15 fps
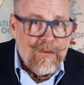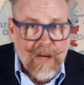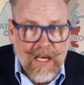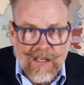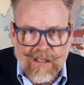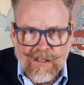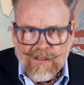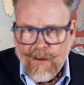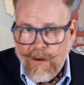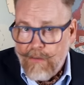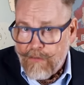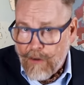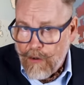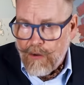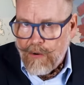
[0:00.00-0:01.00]
The debate is
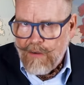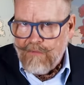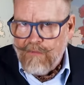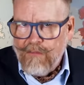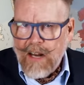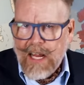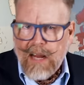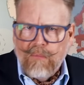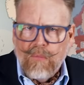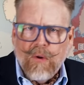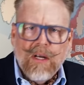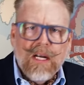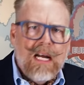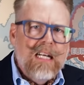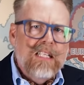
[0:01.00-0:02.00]
further inflamed
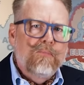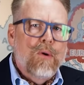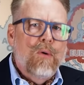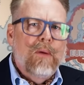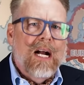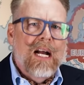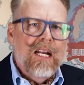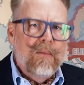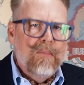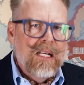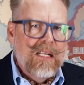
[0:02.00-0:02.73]
when Reich's propaganda